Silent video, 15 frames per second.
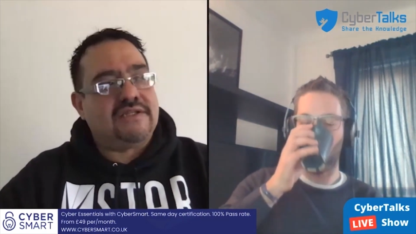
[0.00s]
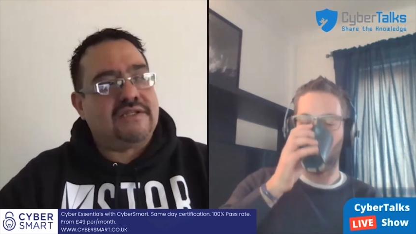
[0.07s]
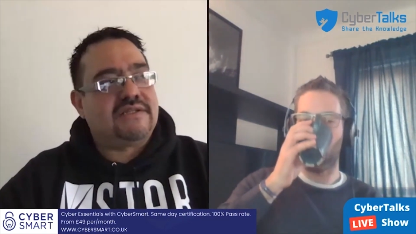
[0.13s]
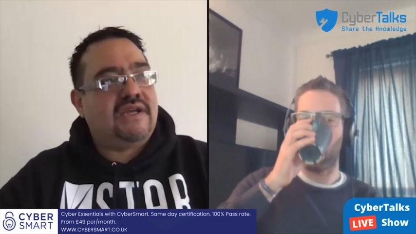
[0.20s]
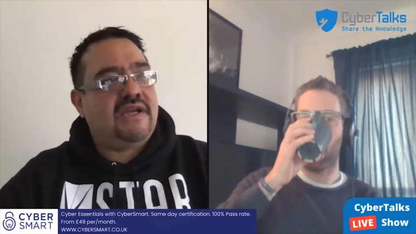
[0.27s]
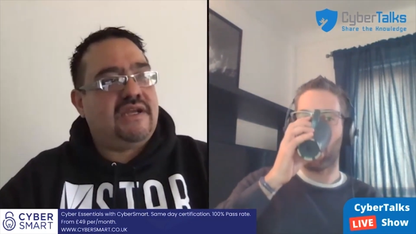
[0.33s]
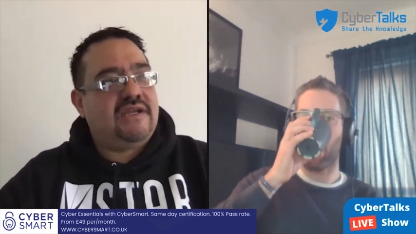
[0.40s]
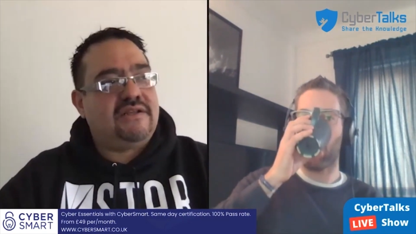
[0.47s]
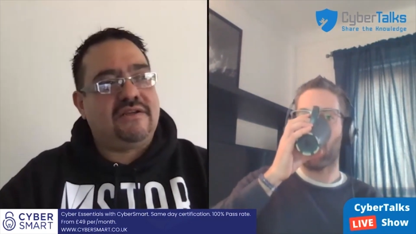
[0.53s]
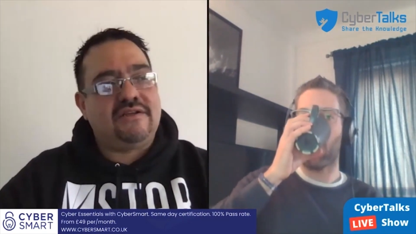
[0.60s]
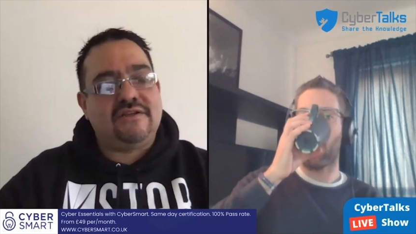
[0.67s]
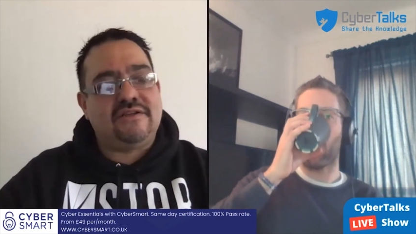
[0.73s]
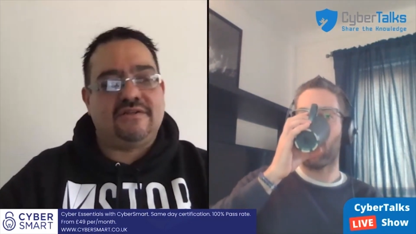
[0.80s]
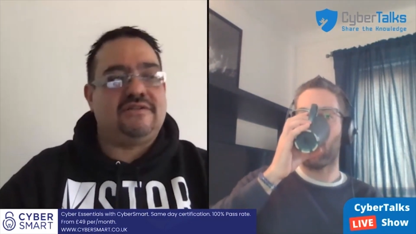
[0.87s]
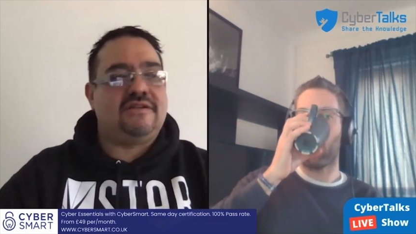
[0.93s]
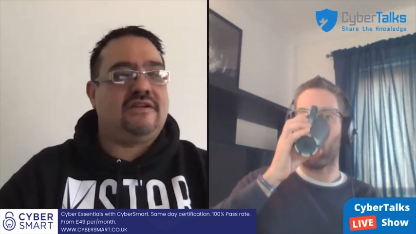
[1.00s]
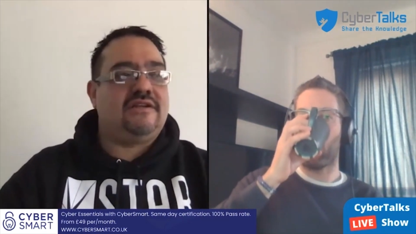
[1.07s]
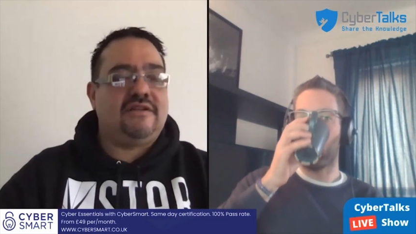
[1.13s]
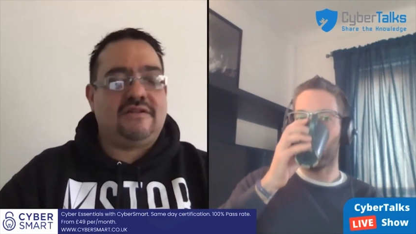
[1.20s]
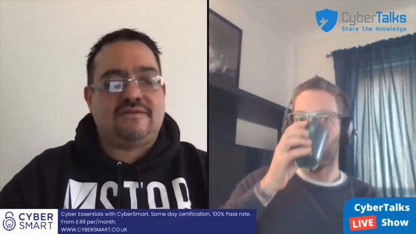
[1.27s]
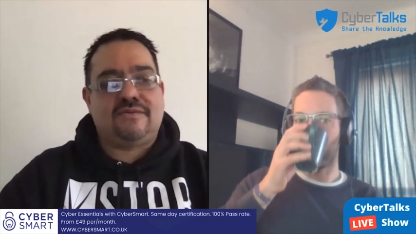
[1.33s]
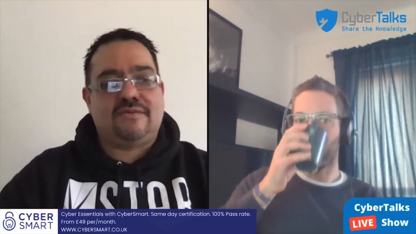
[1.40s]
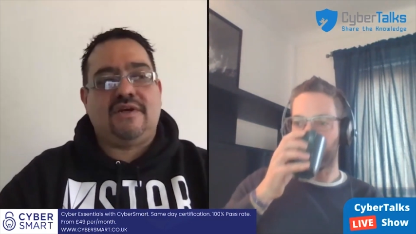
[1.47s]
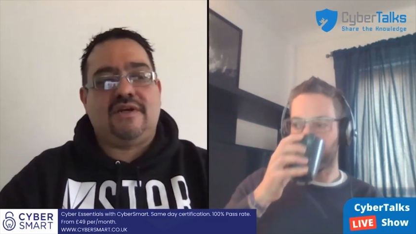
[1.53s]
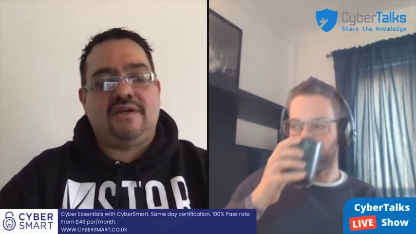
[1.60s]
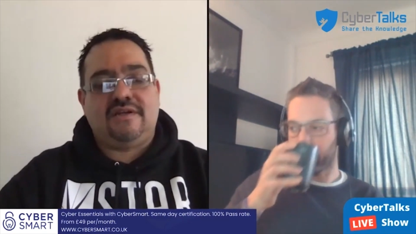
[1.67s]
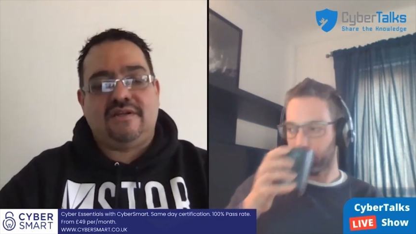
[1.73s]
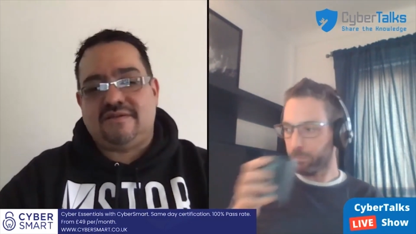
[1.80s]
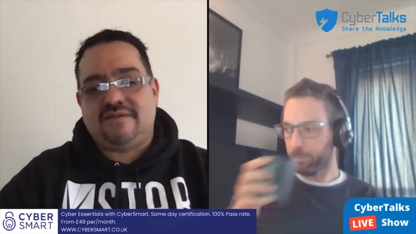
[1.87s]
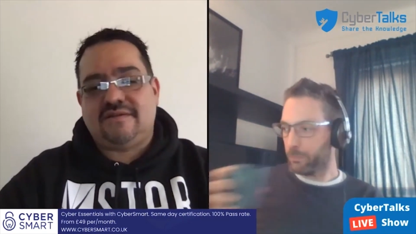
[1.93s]
Speaker 1: the saying that you know done it this way,
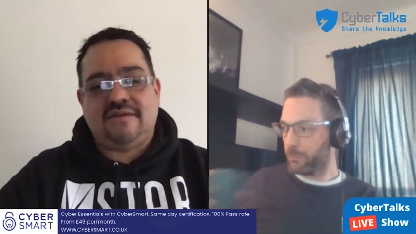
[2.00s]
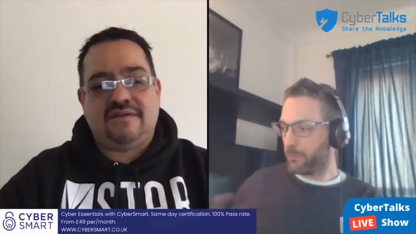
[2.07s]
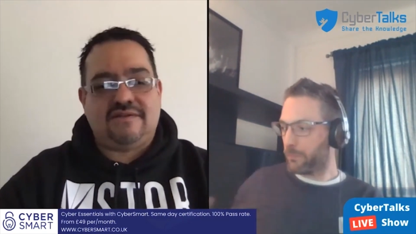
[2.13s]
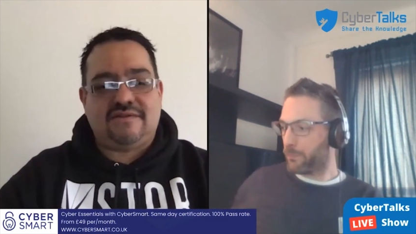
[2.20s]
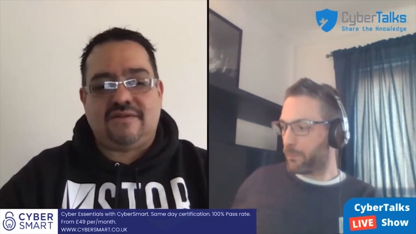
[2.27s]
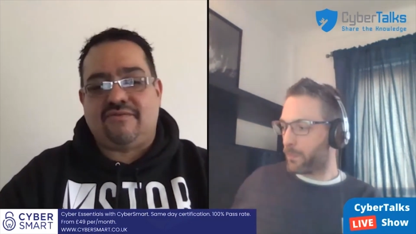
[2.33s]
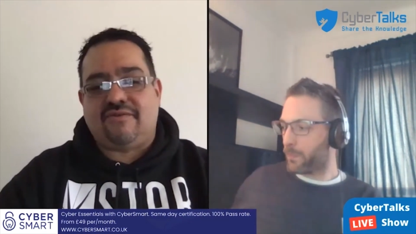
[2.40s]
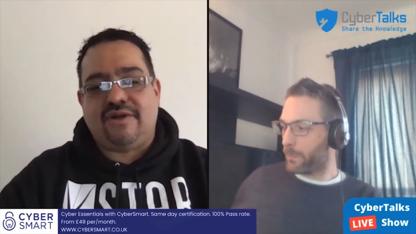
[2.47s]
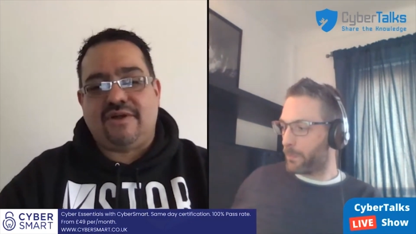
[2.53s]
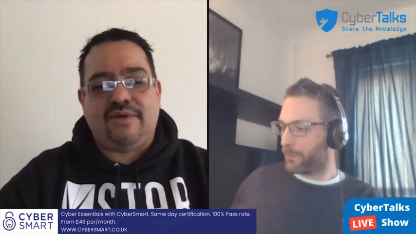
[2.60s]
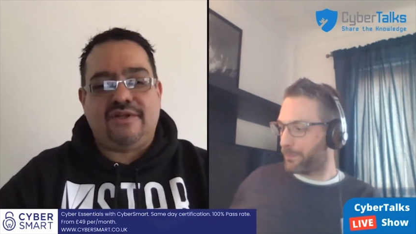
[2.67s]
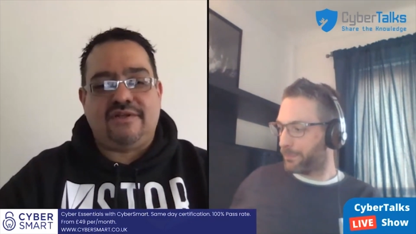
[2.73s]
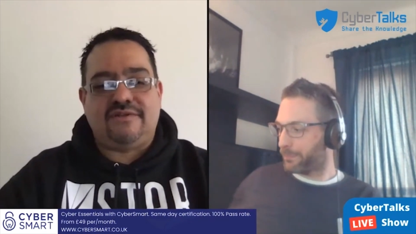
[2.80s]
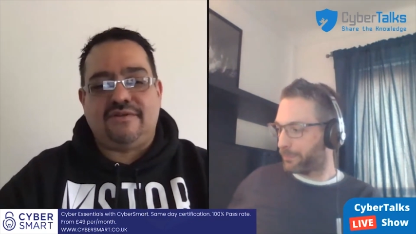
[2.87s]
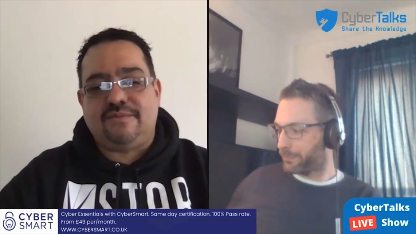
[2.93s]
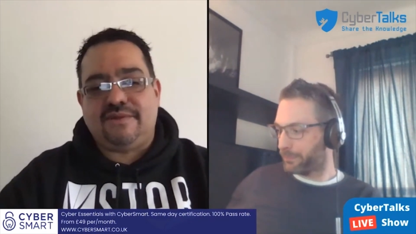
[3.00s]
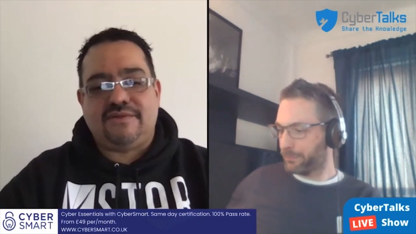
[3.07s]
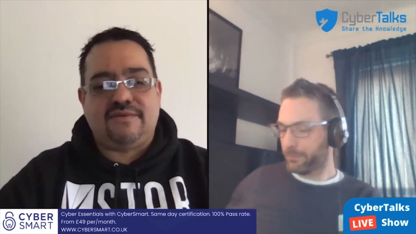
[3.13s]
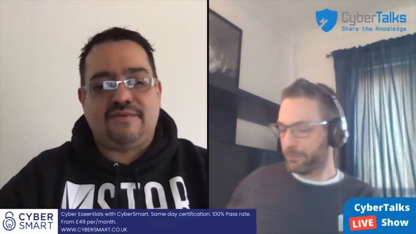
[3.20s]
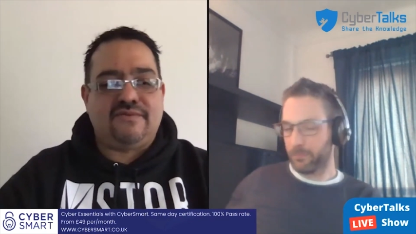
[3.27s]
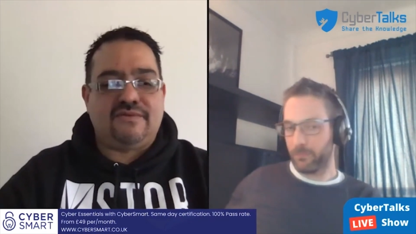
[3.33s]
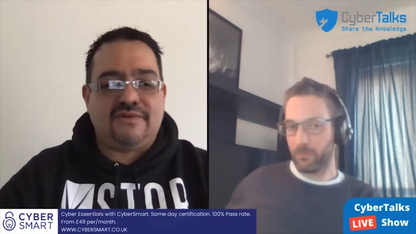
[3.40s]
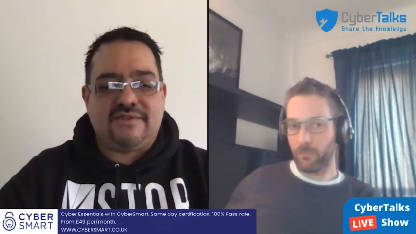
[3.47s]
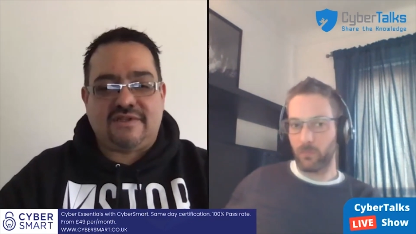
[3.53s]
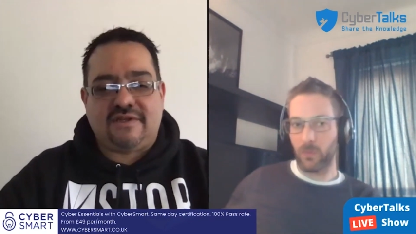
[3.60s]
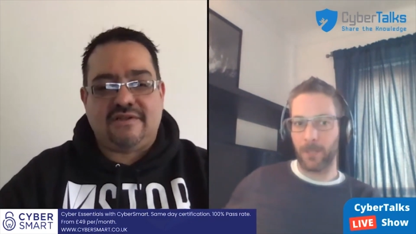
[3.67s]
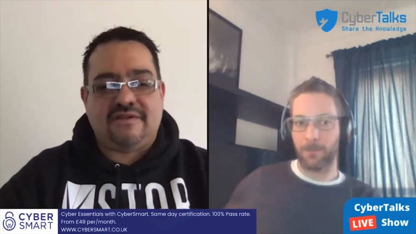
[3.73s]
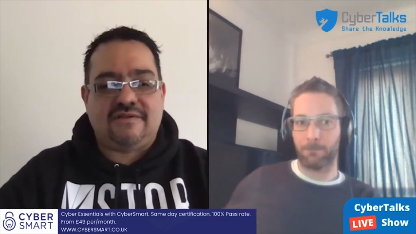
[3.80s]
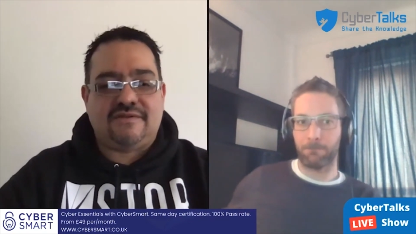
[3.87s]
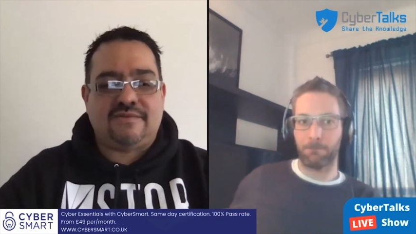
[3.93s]
it's it's the right way to do it because we've always done it
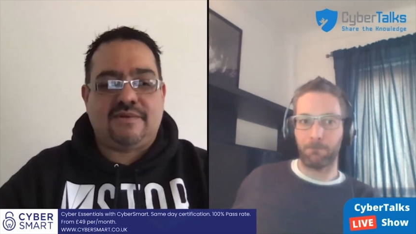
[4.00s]
this